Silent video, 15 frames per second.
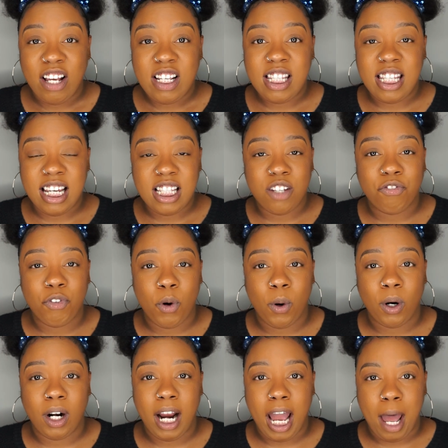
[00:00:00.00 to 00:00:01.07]
season
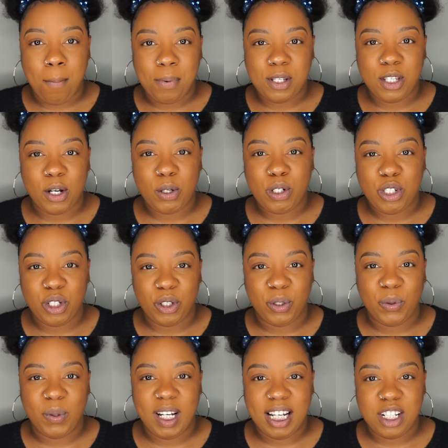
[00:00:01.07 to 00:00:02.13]
four episode
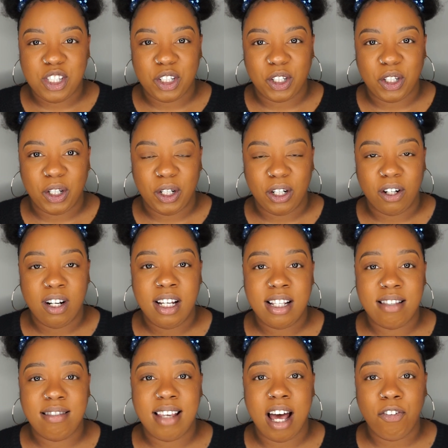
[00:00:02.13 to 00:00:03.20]
two insecure
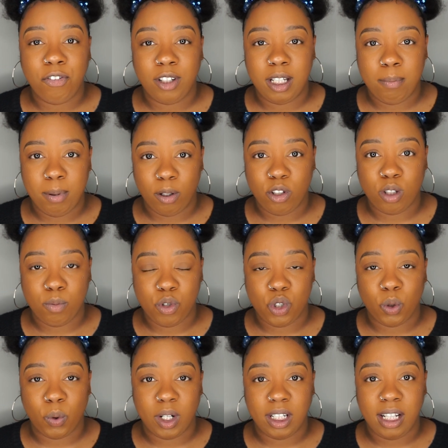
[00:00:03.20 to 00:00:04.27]
definitely built some
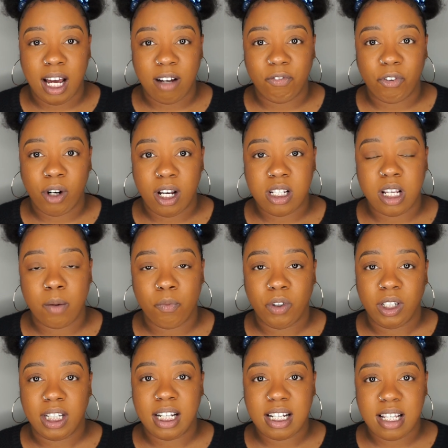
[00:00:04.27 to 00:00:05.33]
storyline for us i'm
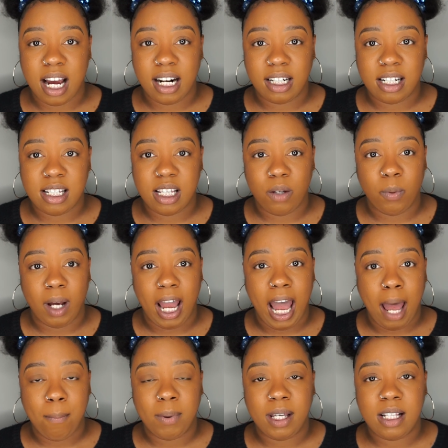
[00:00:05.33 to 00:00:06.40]
really excited to see what
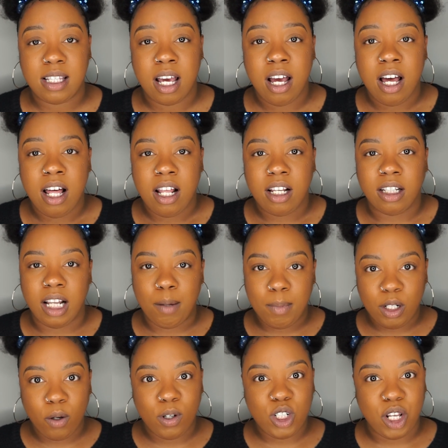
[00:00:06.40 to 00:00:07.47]
happens let me
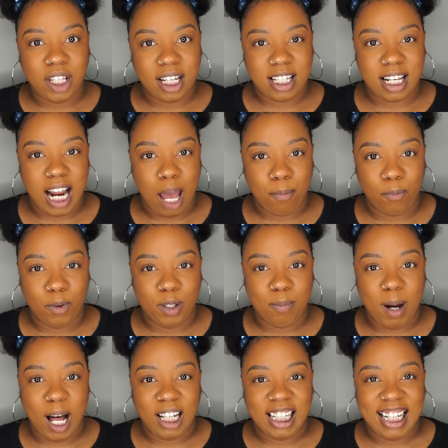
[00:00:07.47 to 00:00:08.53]
know what y'all think is gonna happen with
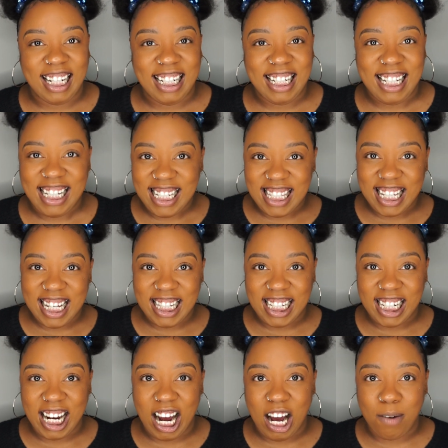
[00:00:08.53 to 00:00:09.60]
Molly and Issa in
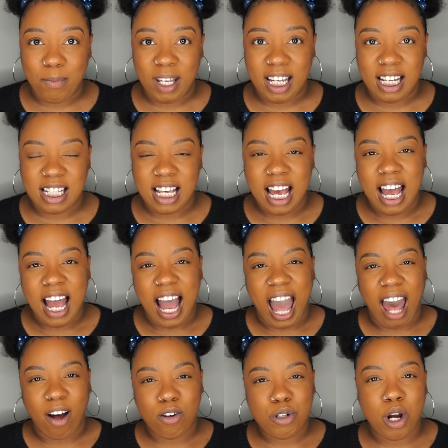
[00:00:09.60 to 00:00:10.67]
the comments.
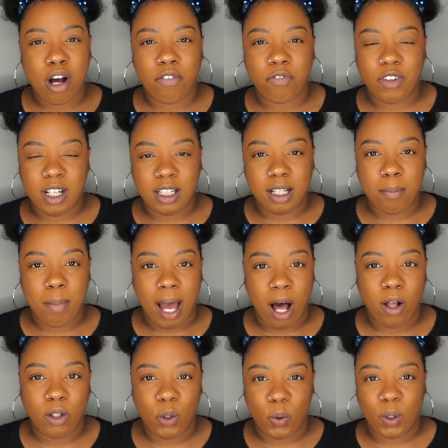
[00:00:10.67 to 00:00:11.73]
How'd y'all feel
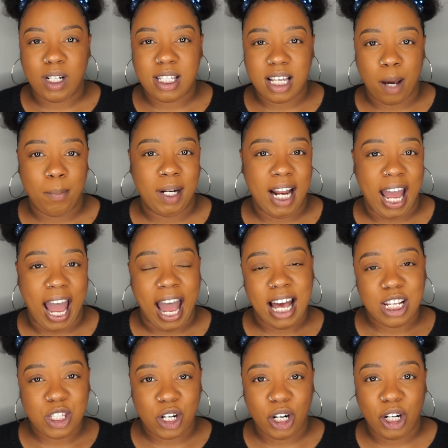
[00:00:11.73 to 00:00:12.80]
about Lawrence coming to
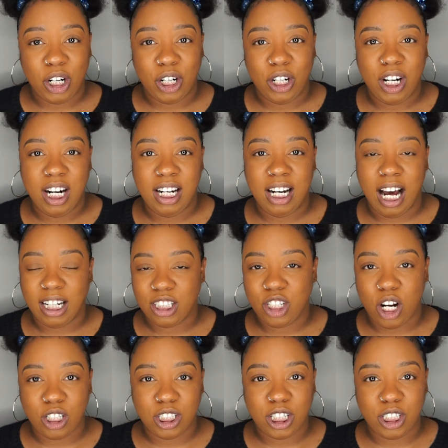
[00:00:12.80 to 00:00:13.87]
ask her not to
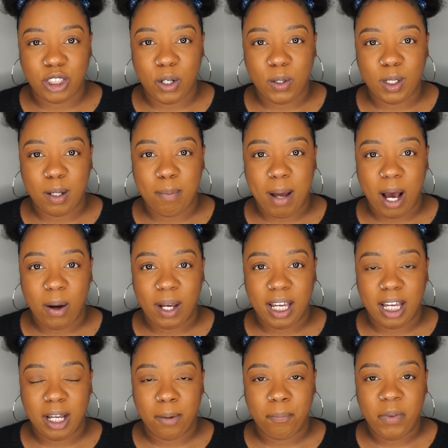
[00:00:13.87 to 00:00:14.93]
talk to Condola about
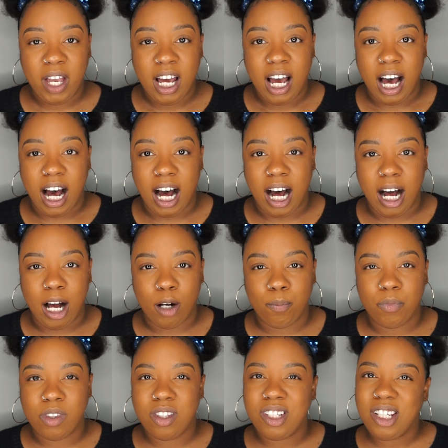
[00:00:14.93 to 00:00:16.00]
him? Um,
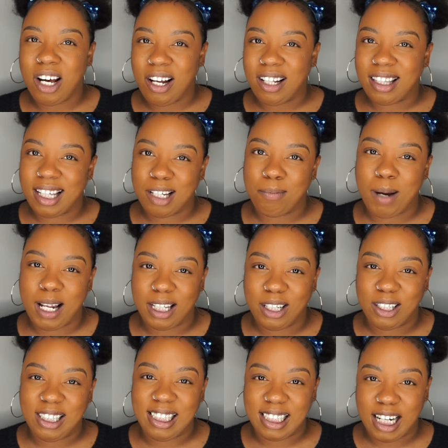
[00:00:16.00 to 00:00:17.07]
do y'all think Molly
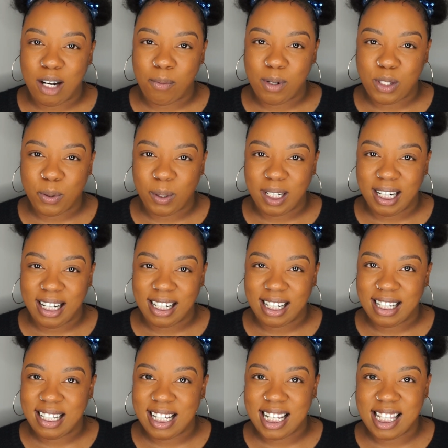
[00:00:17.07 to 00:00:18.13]
gonna hook up with Taurean?
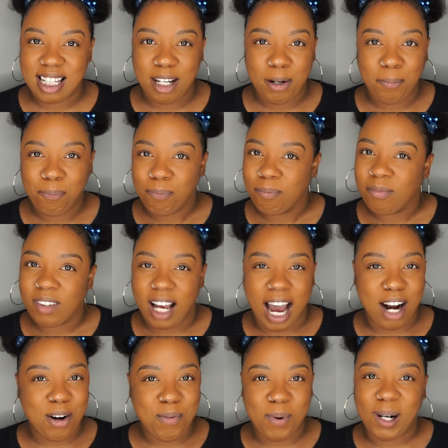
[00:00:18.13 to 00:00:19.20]
Cause I
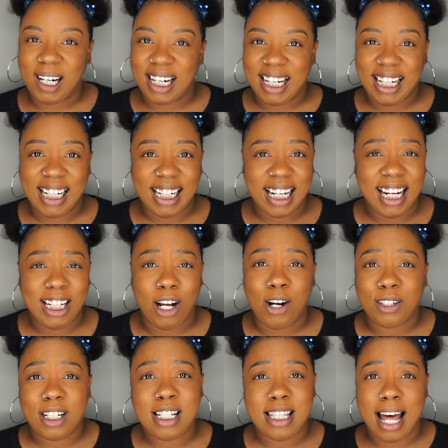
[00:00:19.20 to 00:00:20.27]
don't want it. Can
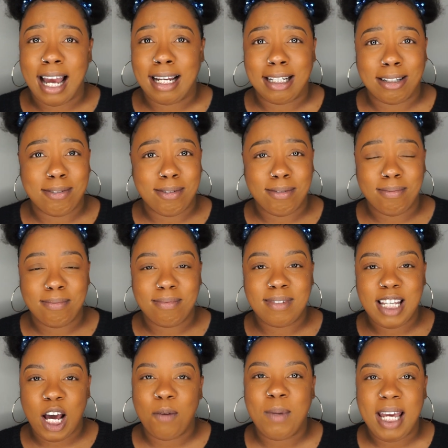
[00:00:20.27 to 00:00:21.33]
y'all just like
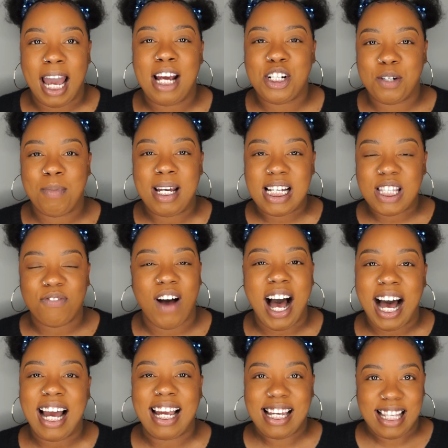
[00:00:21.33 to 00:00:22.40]
tell me Asian Bae is
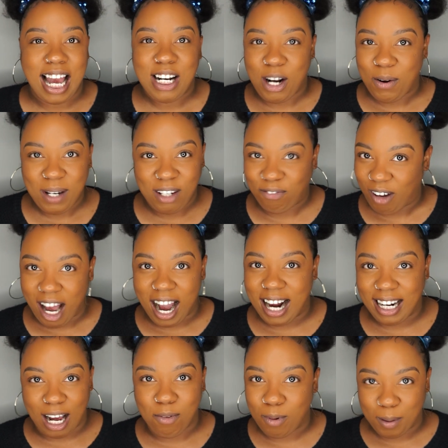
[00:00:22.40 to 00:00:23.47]
fine? Cause I know he
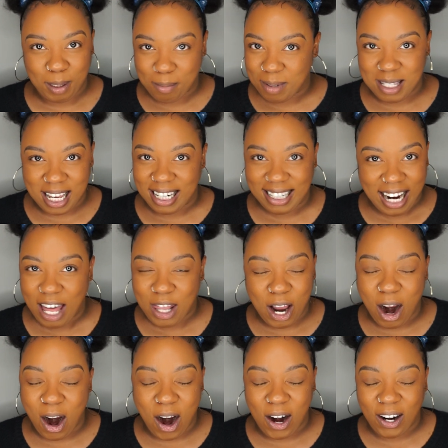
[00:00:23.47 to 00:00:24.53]
fine. I want them to stay
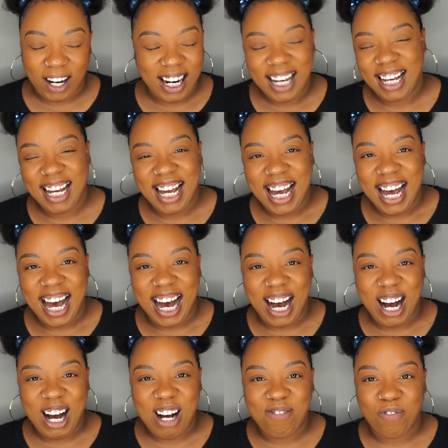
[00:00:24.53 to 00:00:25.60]
together.
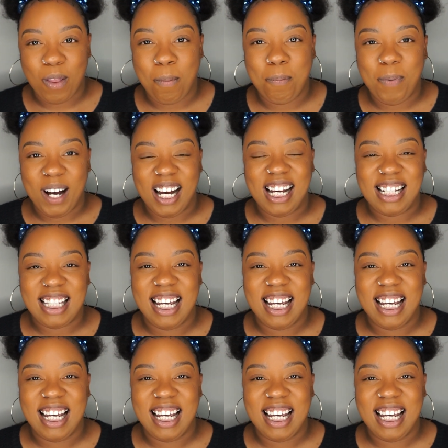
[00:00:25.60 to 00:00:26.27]
Um, but